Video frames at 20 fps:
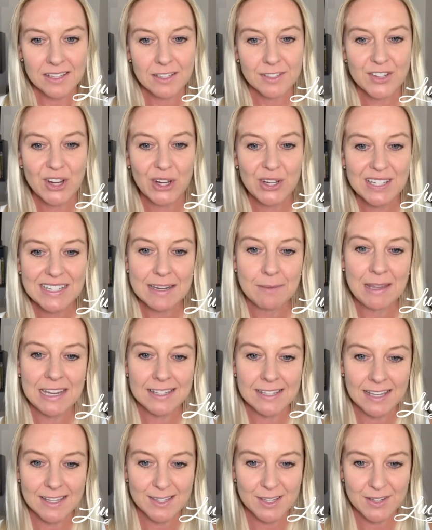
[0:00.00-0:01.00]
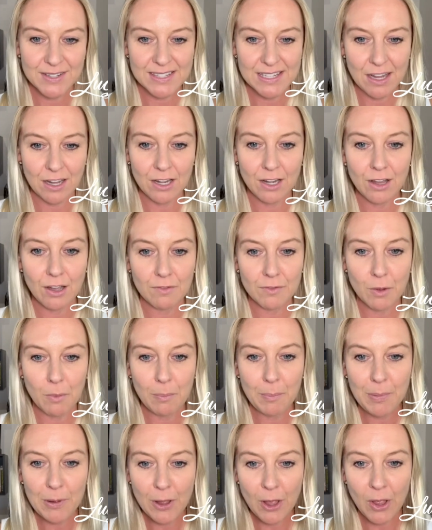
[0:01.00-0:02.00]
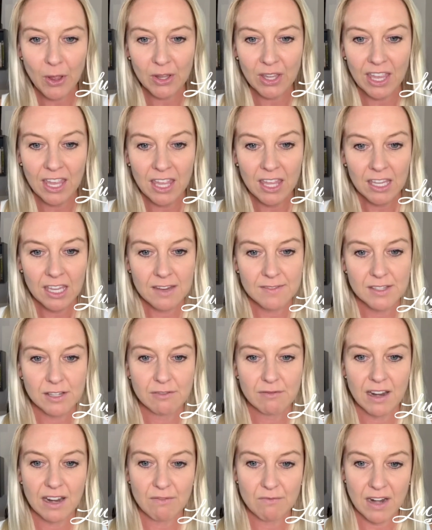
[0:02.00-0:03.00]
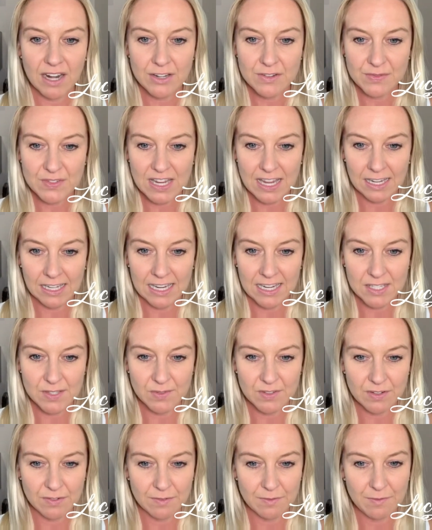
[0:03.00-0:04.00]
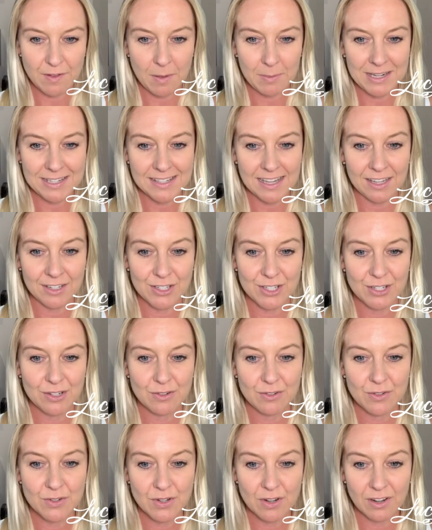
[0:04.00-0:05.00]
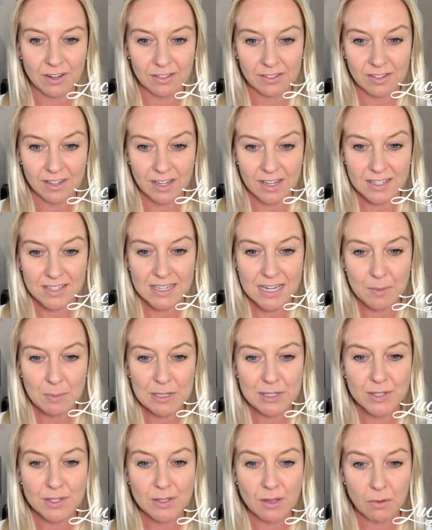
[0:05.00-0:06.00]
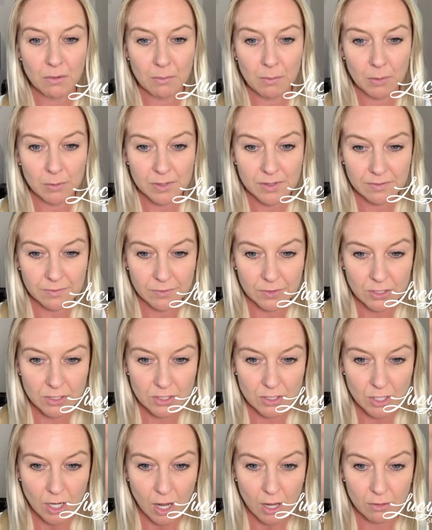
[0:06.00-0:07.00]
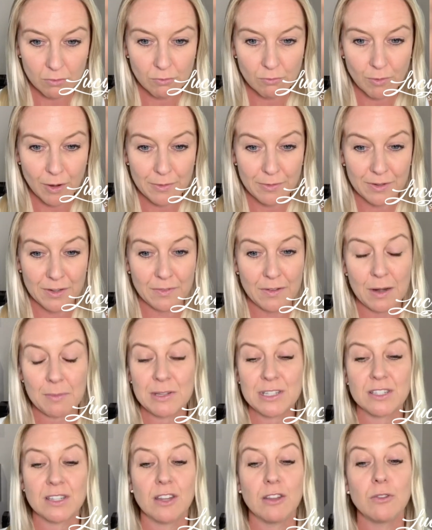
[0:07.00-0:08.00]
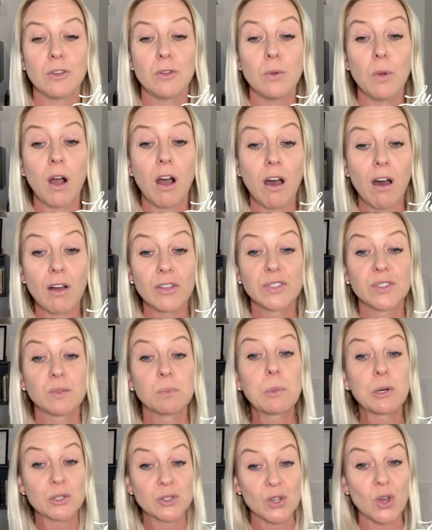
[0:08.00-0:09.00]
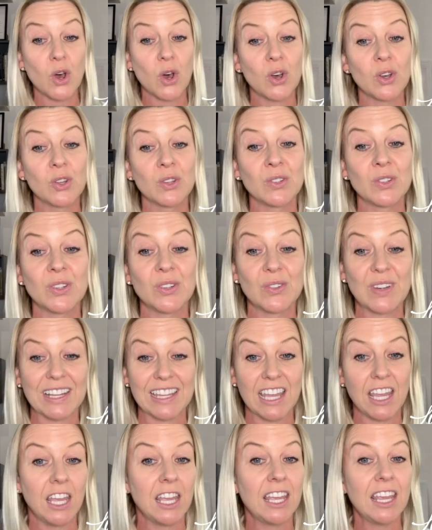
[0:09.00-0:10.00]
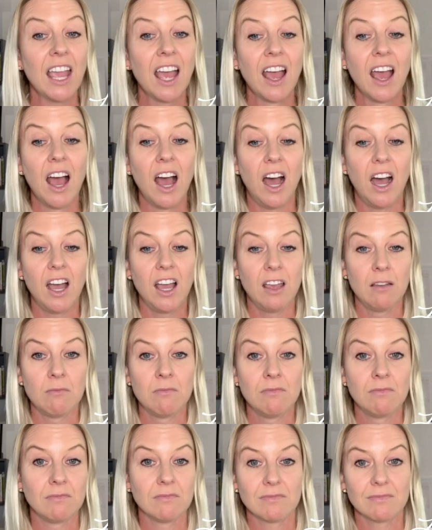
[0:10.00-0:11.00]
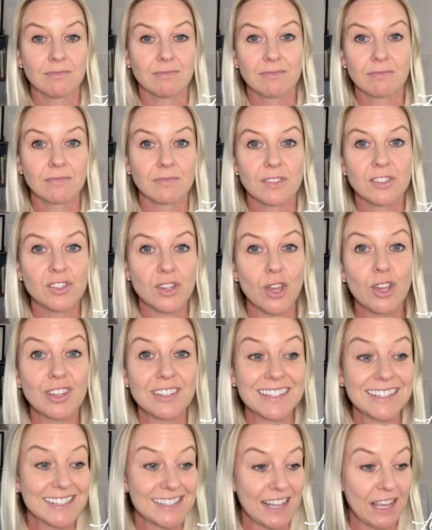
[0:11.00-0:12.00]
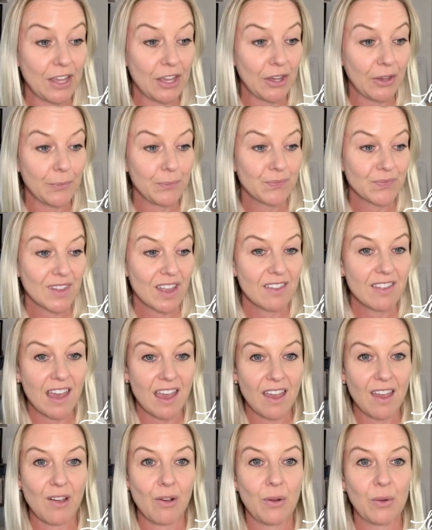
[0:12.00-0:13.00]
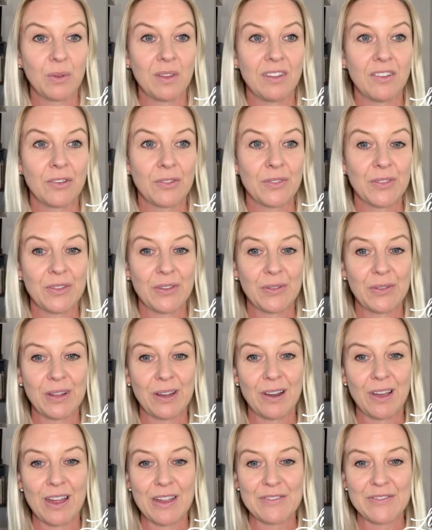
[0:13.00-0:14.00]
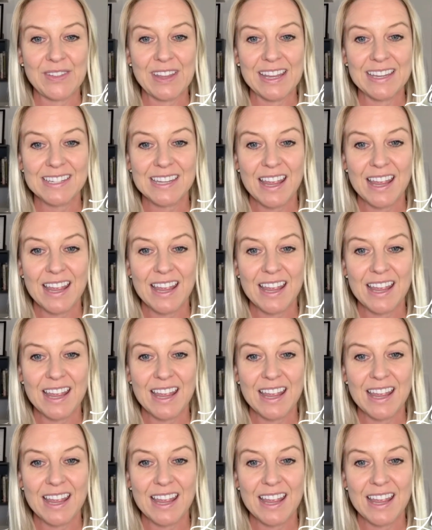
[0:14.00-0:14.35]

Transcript: Totally makes sense, Lucy. I love your book. Gives a great range of techniques for different families and children. Sleep is so important for child growth and development too. You are spot on, Ricky. So good to see you there on the live feed.